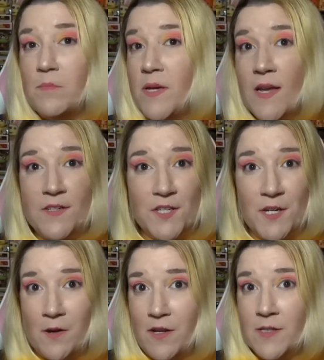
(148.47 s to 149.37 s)
Because, you
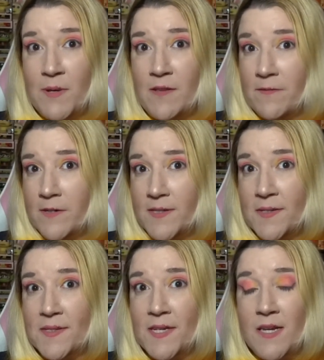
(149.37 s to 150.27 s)
know, you spend the first
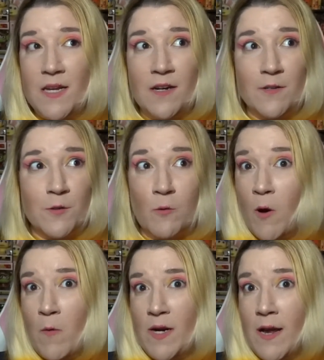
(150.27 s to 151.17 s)
16 years
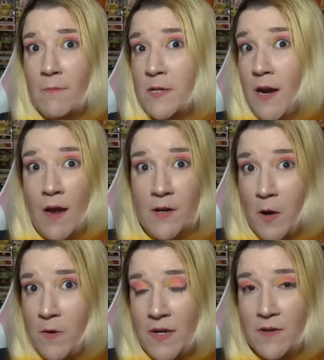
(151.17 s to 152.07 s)
growing up not
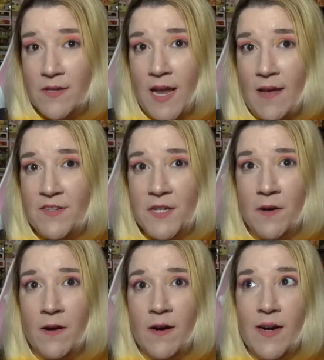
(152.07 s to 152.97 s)
knowing you're the
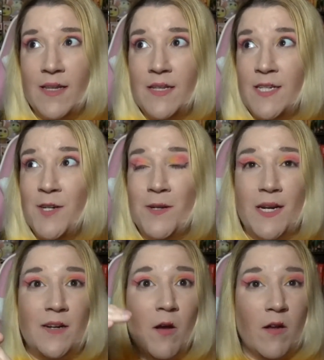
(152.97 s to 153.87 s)
Avatar, and then you
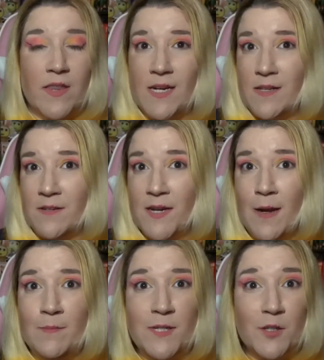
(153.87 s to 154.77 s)
need all that other time to